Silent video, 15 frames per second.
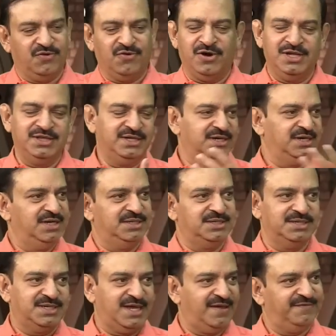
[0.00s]
all the
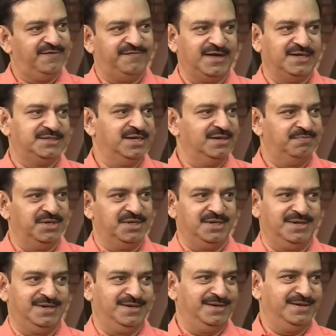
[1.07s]
religions have a fasting
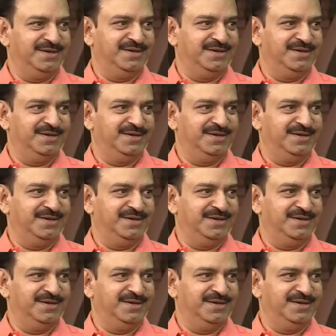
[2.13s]
period. Yes,